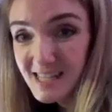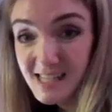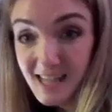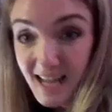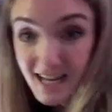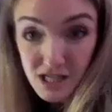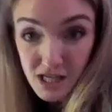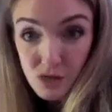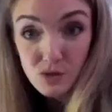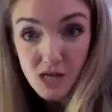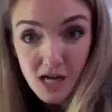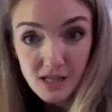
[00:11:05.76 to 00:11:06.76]
is occasionally
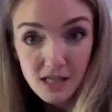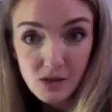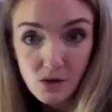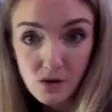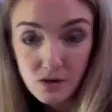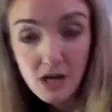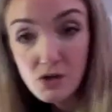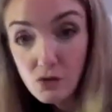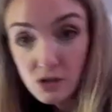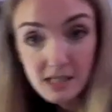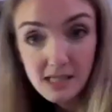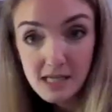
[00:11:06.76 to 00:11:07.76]
you'll turn this on and you'll
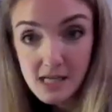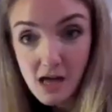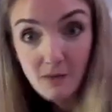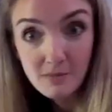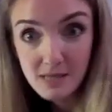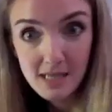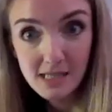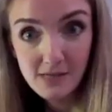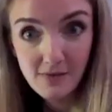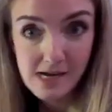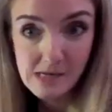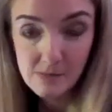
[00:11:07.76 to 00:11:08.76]
just see updates
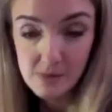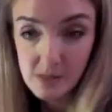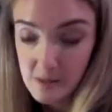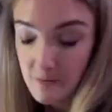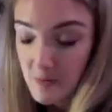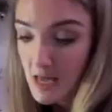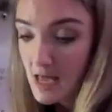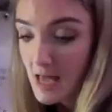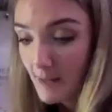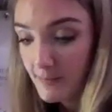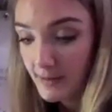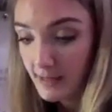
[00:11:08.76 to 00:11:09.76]
available.
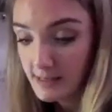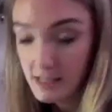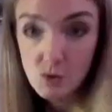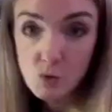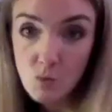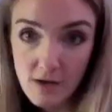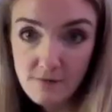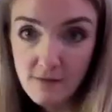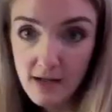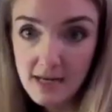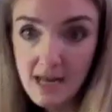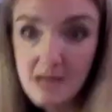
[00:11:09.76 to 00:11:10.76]
And because it's all
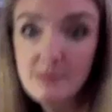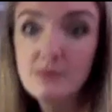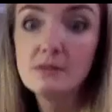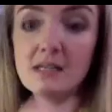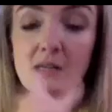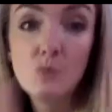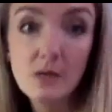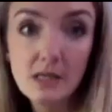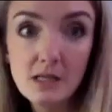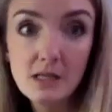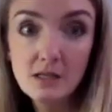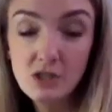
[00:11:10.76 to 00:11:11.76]
Wi-Fi enabled, it
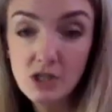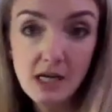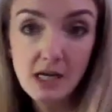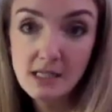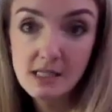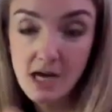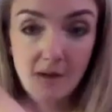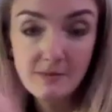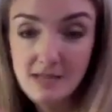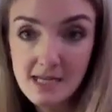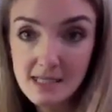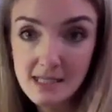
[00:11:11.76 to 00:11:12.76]
will just
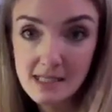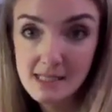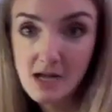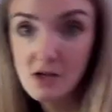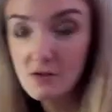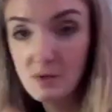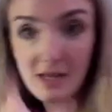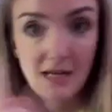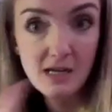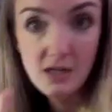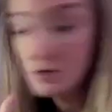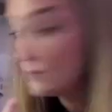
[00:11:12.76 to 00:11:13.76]
update itself with
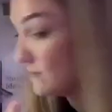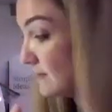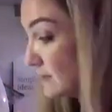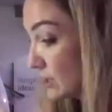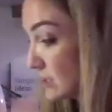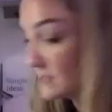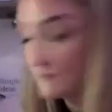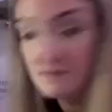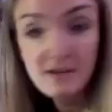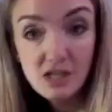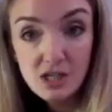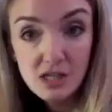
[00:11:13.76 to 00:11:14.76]
any new functions and
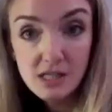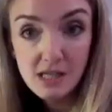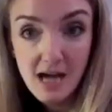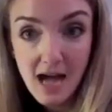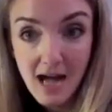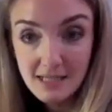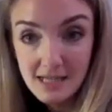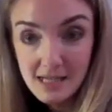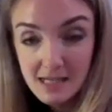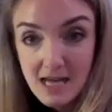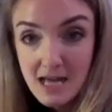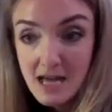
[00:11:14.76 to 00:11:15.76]
features that are
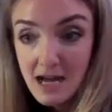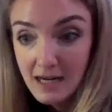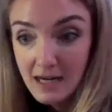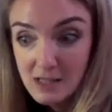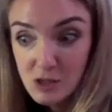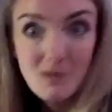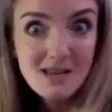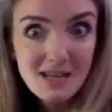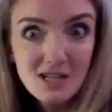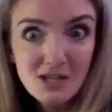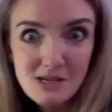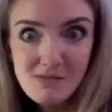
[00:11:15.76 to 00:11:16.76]
added. And there's not many
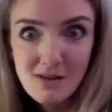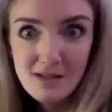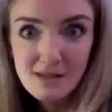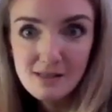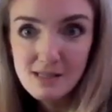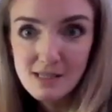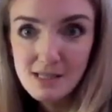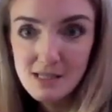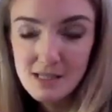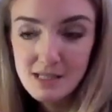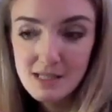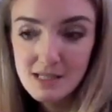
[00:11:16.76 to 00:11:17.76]
kitchen appliances
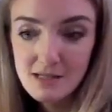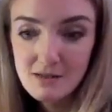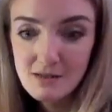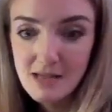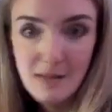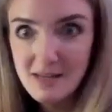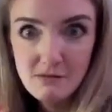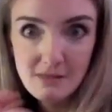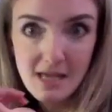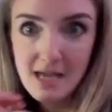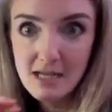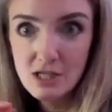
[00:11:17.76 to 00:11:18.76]
that get better
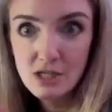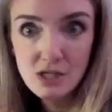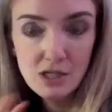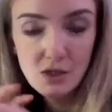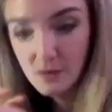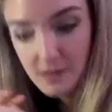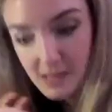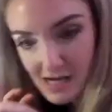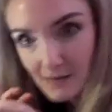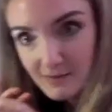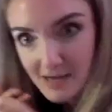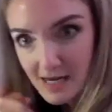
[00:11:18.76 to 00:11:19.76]
with age and just constantly
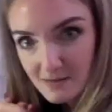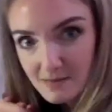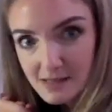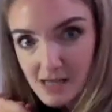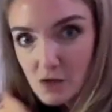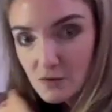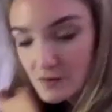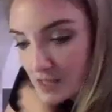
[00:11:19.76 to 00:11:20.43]
update themselves.